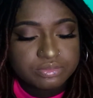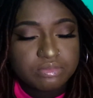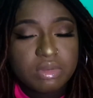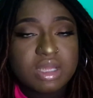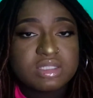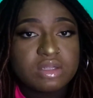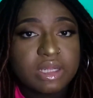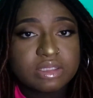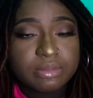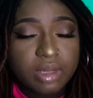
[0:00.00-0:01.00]
But I still
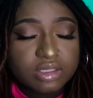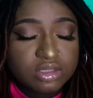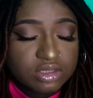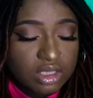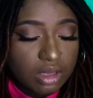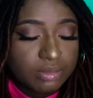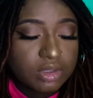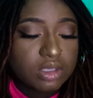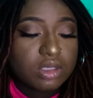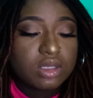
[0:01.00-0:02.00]
like to apply it to your scalp.
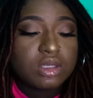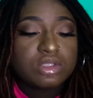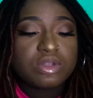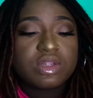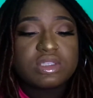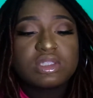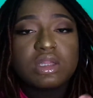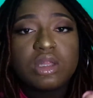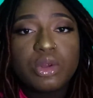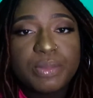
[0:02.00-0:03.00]
So this
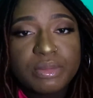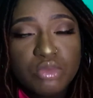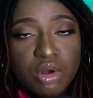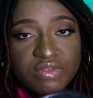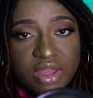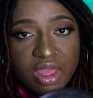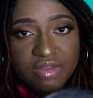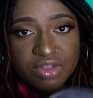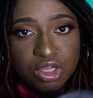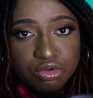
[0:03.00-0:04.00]
is a little bit more of a
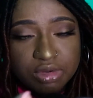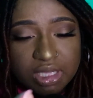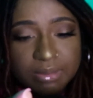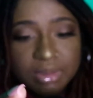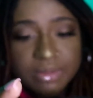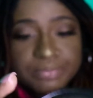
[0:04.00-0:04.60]
heavy cream.